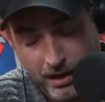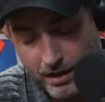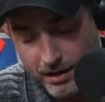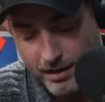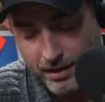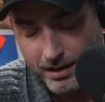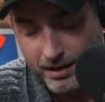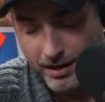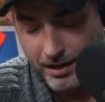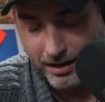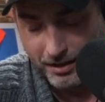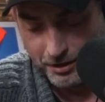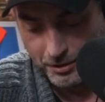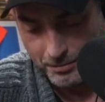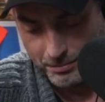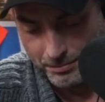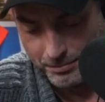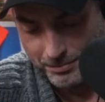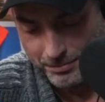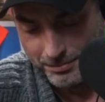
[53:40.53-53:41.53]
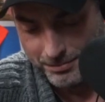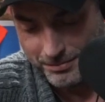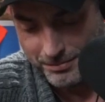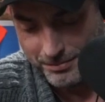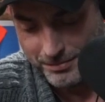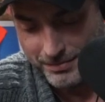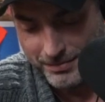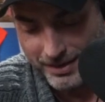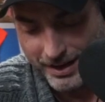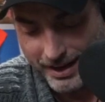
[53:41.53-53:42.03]

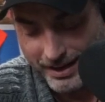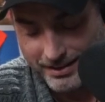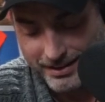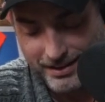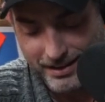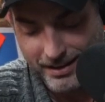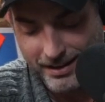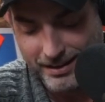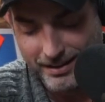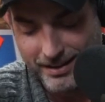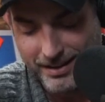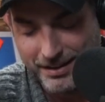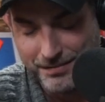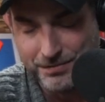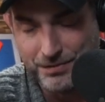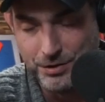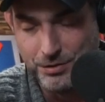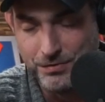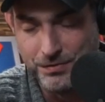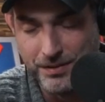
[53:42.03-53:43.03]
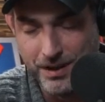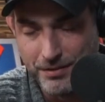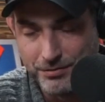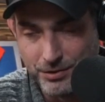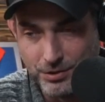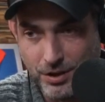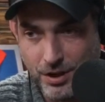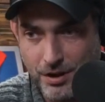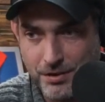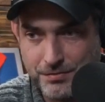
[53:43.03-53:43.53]
And if you've
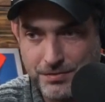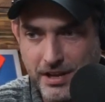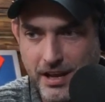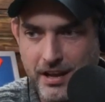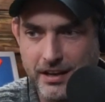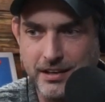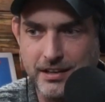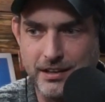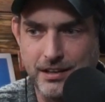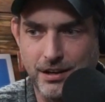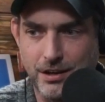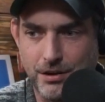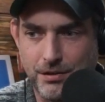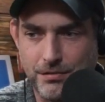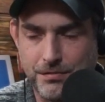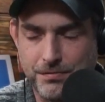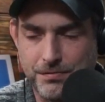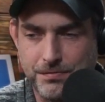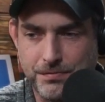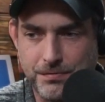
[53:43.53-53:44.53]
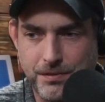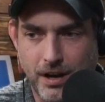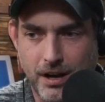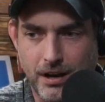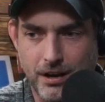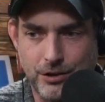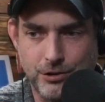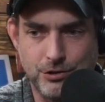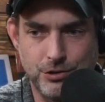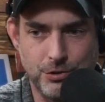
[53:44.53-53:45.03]
ever loved any of
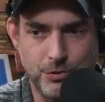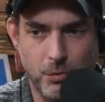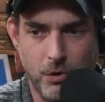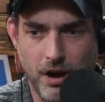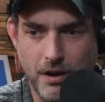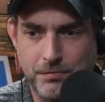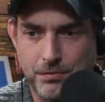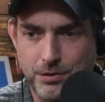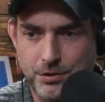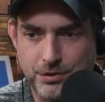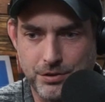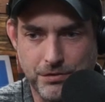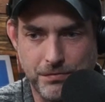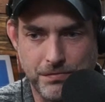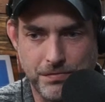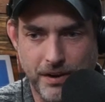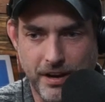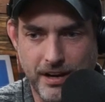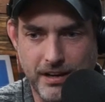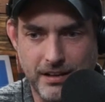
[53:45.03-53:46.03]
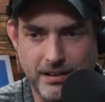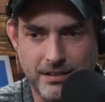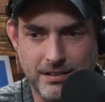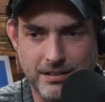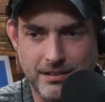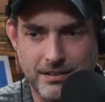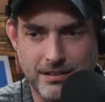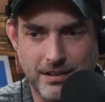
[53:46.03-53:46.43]
Good Wife or Good Fight,